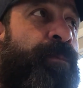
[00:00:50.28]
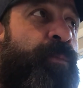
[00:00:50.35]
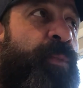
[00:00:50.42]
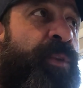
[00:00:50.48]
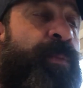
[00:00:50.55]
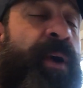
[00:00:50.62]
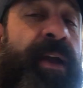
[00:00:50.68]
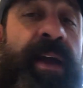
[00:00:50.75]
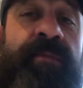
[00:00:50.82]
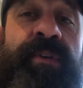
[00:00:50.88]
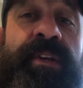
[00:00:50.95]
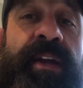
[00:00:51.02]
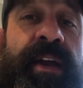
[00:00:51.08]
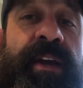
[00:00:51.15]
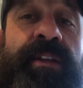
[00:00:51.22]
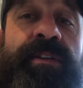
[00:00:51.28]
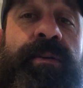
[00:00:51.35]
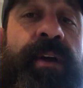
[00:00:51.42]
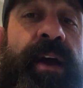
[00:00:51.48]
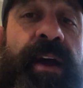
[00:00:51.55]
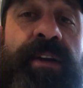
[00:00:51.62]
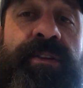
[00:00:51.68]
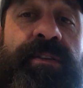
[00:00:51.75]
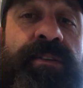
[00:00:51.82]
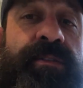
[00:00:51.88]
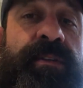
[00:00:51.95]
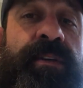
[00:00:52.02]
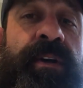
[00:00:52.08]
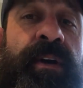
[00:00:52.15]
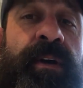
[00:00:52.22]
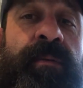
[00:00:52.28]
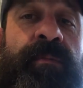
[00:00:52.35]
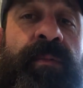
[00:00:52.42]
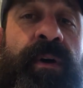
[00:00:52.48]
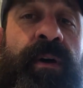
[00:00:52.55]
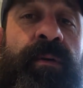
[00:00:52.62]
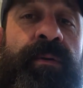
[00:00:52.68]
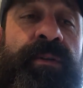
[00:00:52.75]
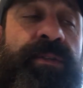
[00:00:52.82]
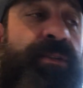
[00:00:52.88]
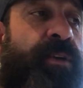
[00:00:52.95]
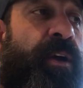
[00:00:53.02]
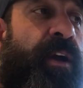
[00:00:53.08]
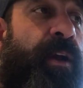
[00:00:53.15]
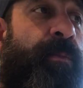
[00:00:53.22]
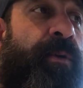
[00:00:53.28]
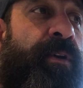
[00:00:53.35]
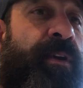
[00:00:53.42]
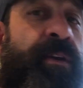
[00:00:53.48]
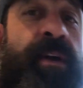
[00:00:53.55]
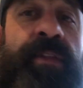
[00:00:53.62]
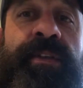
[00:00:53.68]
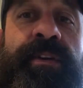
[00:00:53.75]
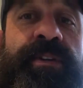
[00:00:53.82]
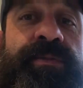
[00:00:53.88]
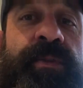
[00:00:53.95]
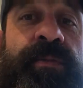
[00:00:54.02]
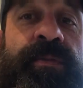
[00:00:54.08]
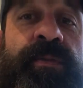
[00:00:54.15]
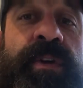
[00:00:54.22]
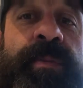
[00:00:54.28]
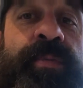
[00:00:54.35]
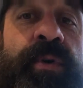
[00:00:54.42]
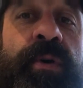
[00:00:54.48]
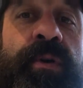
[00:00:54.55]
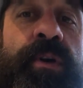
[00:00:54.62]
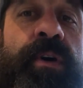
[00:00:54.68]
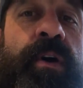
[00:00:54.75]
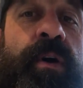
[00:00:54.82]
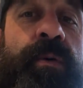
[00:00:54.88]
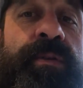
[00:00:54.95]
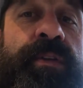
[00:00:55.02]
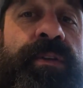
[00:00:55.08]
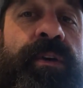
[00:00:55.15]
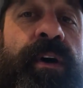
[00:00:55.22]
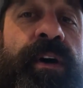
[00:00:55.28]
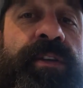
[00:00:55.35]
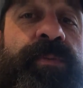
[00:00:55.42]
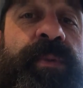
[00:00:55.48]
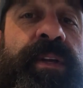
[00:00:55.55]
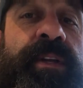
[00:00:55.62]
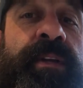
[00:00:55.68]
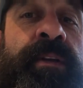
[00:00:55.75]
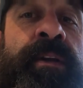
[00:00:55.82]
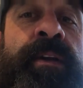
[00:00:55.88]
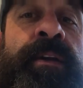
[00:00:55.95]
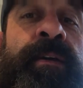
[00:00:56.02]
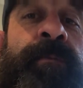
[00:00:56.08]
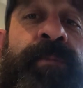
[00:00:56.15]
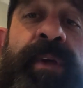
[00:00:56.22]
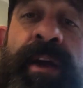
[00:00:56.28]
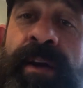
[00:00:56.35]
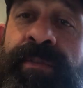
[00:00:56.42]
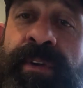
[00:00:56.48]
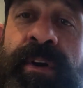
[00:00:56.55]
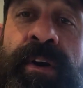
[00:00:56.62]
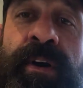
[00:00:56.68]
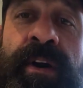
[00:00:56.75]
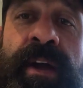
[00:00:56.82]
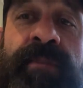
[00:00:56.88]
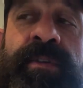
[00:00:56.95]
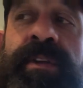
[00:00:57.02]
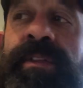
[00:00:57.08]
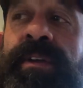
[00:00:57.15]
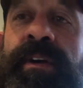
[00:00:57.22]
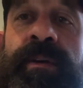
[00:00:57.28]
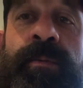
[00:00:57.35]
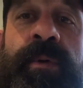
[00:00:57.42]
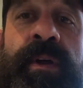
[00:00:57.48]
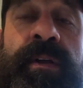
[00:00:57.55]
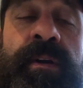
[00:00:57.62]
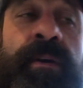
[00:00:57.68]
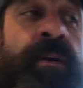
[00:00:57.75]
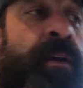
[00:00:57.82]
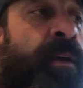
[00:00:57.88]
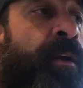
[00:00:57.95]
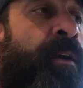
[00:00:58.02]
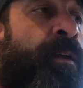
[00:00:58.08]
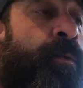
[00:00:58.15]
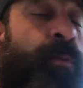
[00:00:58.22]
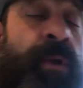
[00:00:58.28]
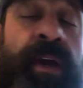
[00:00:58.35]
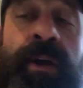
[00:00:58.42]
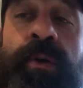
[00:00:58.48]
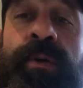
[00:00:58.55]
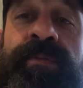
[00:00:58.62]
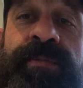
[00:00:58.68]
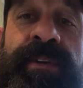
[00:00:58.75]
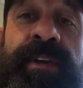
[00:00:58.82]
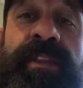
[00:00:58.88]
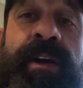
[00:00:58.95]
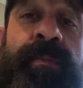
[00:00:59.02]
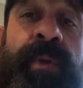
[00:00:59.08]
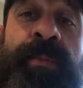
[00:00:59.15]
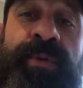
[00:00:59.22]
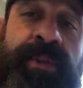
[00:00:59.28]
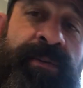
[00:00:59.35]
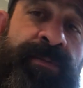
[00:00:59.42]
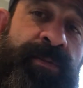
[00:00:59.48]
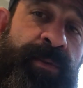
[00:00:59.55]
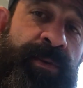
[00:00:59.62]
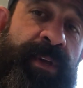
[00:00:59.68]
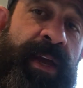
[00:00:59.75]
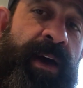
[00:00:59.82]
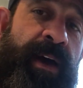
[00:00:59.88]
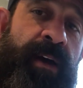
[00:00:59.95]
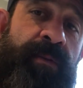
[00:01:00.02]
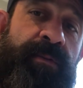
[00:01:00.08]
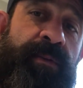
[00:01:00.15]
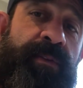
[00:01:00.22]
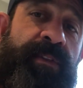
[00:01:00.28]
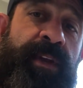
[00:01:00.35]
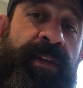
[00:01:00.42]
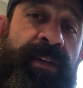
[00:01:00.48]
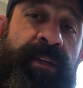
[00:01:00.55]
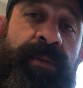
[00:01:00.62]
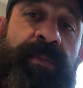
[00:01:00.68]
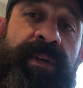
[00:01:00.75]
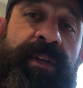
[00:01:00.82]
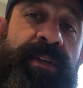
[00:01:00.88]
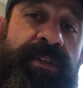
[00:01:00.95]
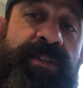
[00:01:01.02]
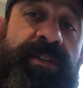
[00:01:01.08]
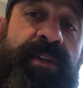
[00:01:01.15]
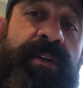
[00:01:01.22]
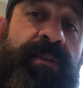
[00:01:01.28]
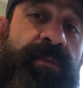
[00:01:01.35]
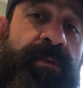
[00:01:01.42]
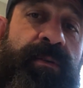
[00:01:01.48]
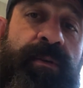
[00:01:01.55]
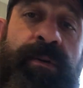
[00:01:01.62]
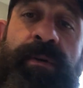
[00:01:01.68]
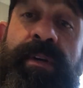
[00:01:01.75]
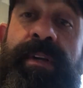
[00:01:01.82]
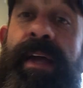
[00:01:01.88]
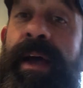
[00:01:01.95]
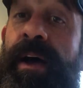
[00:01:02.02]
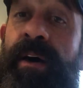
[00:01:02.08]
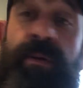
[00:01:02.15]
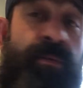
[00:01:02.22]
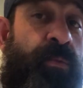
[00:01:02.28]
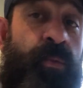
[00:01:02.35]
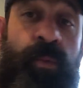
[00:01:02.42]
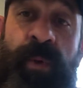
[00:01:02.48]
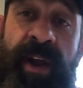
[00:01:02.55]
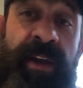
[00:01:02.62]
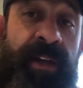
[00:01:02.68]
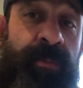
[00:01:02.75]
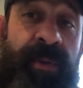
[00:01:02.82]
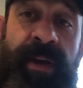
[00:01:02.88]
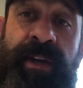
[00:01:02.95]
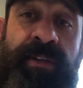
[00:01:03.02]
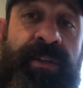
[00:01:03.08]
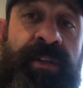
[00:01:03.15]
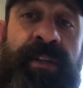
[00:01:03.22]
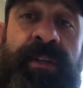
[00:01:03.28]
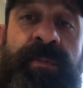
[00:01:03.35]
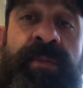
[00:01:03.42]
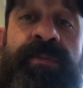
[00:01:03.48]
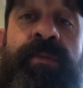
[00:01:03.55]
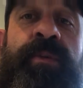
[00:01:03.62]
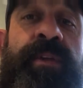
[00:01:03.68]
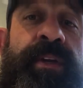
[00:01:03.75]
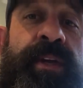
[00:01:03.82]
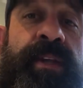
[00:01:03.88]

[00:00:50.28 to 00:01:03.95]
with my everyday interactions. I always talk about a nothing's for free protocol with the dogs, meaning they have to earn everything, whether when I go to feed them, I put their food down, they need to be in a sit or a down, waiting patiently before they